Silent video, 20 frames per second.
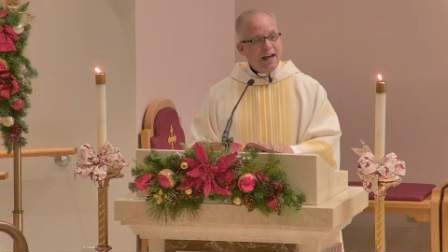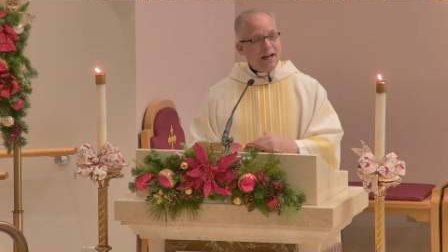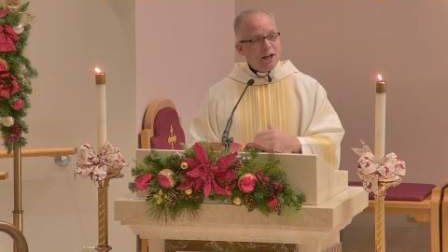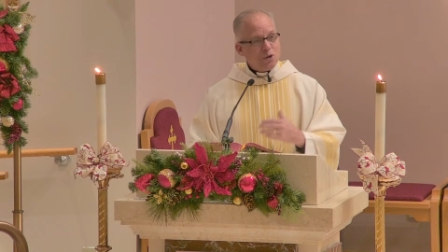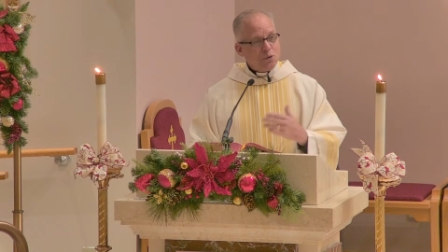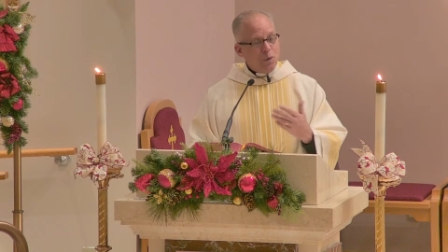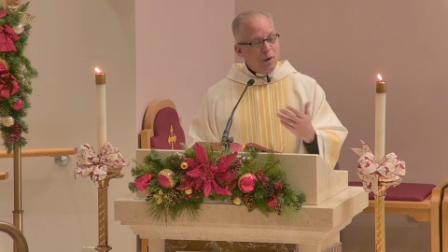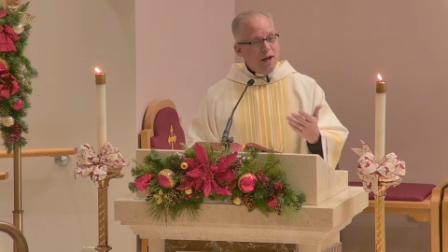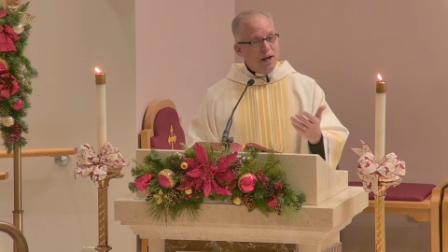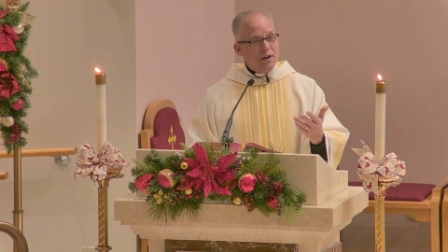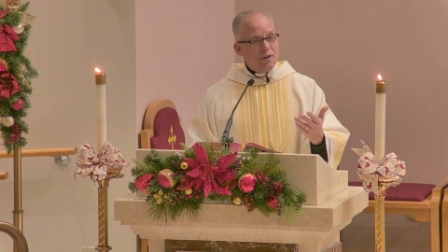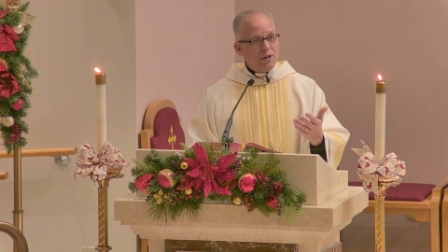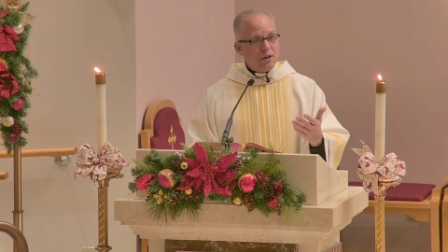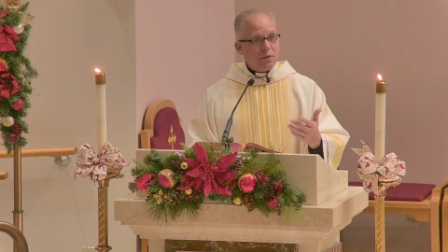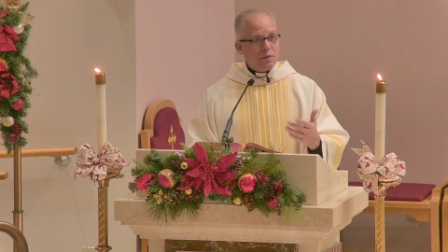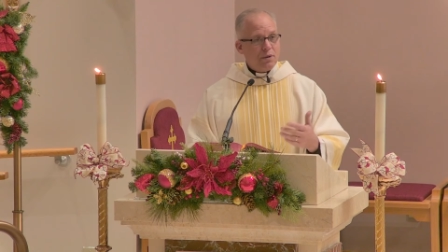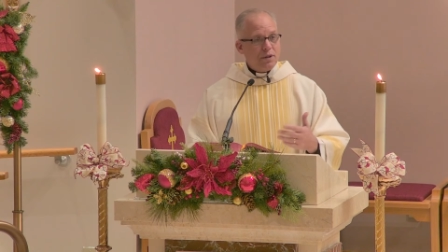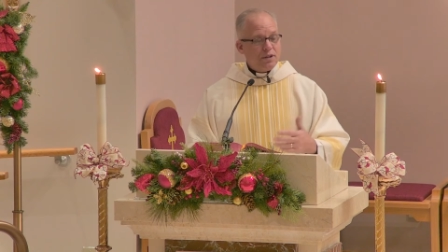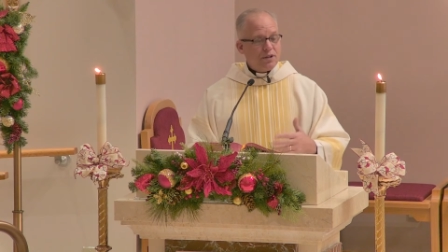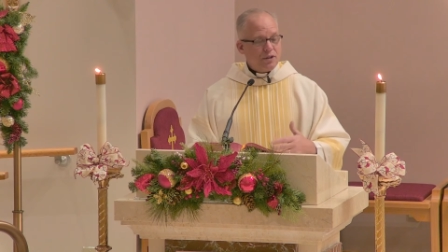As well,
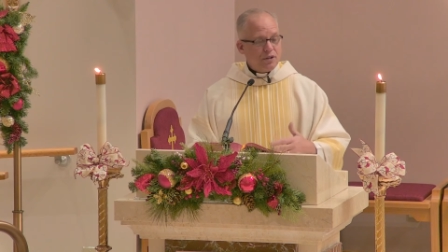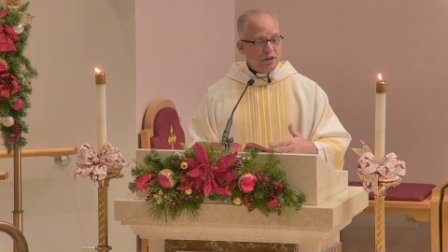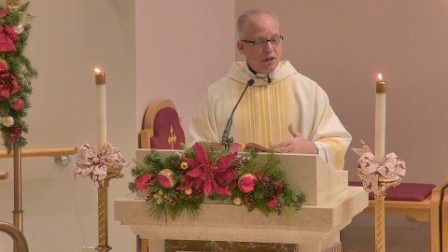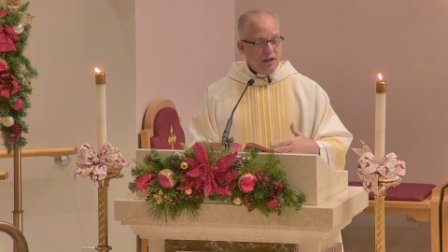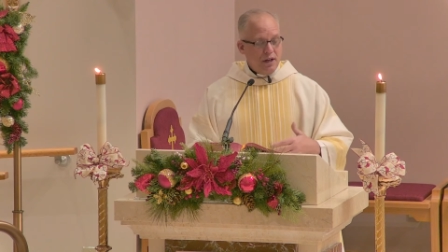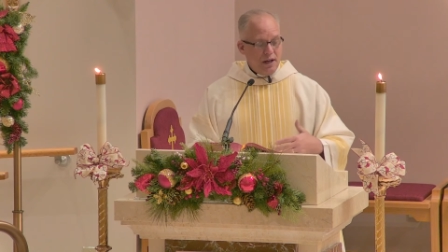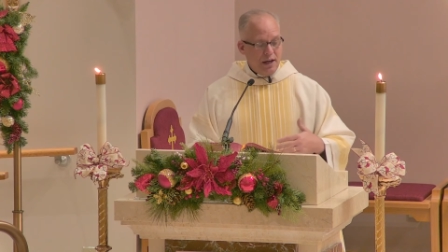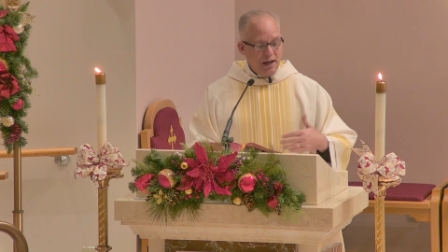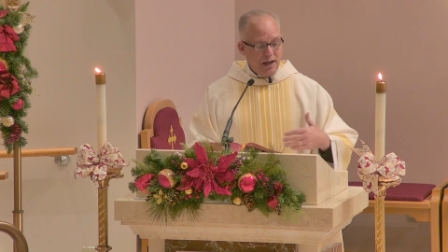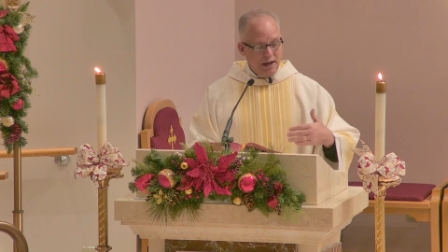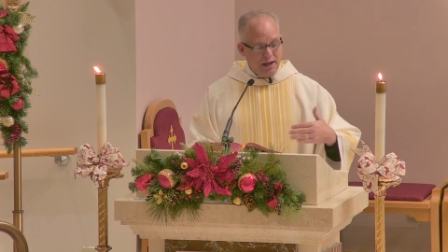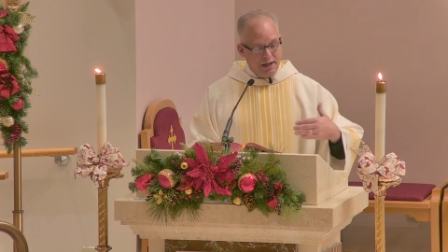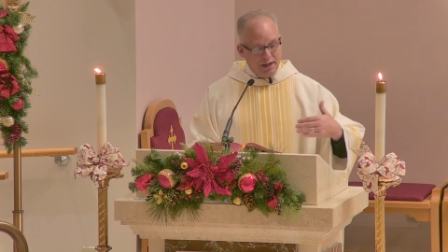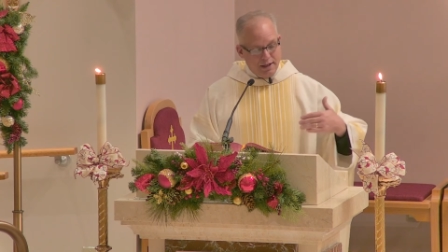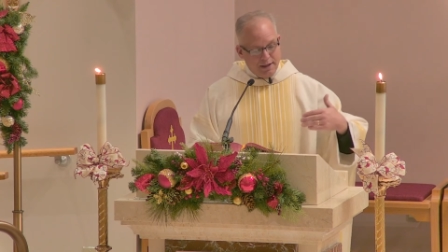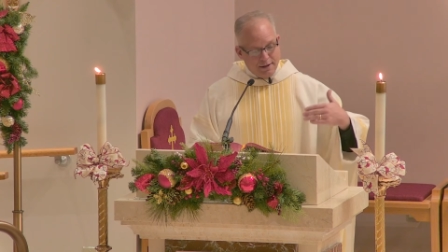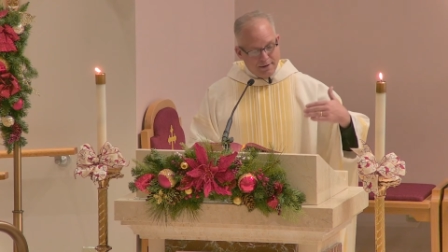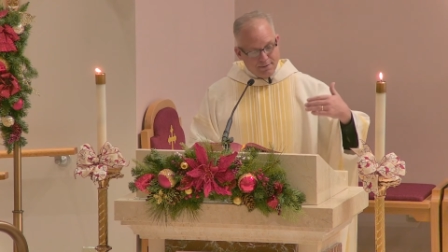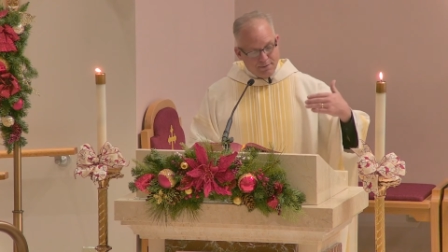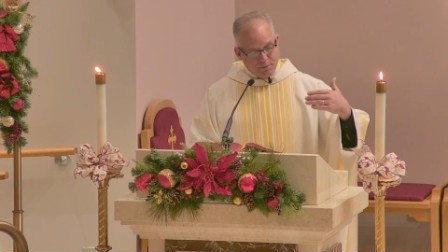there was
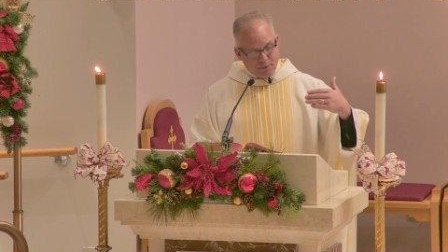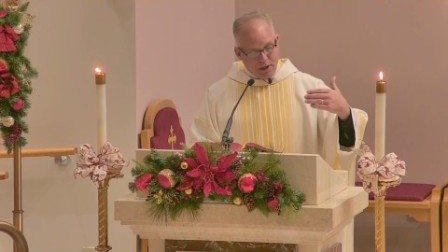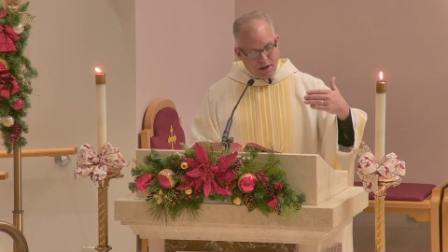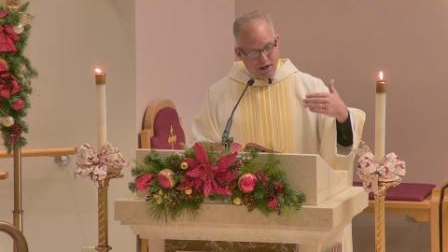a,